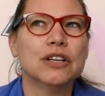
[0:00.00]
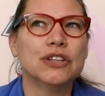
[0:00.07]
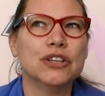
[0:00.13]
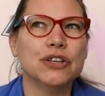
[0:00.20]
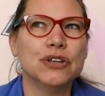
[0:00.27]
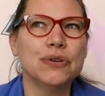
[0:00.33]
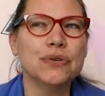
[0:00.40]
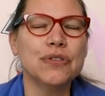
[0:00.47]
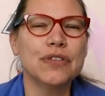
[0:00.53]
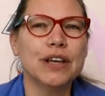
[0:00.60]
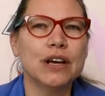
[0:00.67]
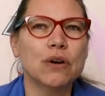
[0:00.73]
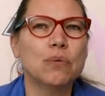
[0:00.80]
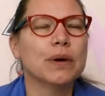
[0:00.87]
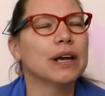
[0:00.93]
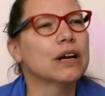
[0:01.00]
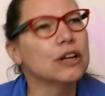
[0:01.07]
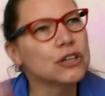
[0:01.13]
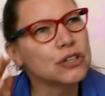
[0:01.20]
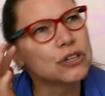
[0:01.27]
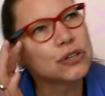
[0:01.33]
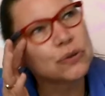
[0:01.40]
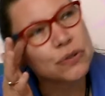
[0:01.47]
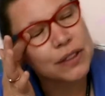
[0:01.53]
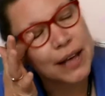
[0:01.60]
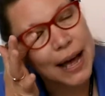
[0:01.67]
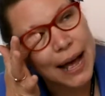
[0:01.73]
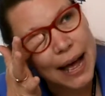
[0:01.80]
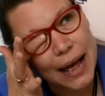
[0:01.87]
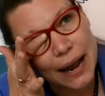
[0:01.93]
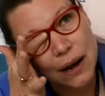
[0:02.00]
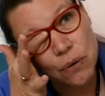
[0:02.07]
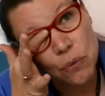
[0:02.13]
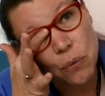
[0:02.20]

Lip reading: Do you think we could do that